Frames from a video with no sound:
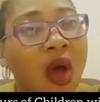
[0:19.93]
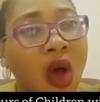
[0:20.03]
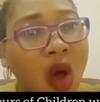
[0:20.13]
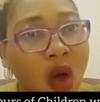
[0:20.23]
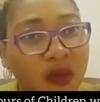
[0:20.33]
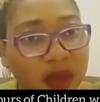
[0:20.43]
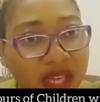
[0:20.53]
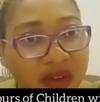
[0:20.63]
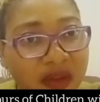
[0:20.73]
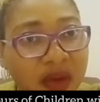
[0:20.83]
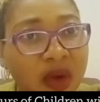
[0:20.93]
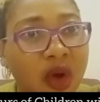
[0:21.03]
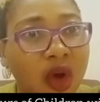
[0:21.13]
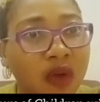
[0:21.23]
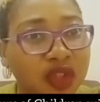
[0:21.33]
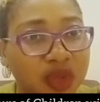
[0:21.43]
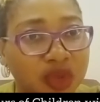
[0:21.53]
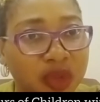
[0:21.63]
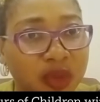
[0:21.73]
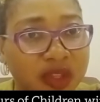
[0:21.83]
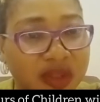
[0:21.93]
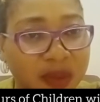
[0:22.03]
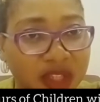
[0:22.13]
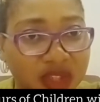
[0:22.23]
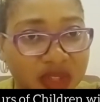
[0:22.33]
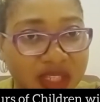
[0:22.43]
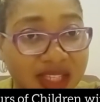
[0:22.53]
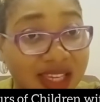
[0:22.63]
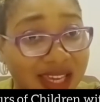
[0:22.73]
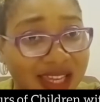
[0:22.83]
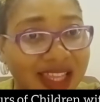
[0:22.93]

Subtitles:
of behavior of children with special needs. Again,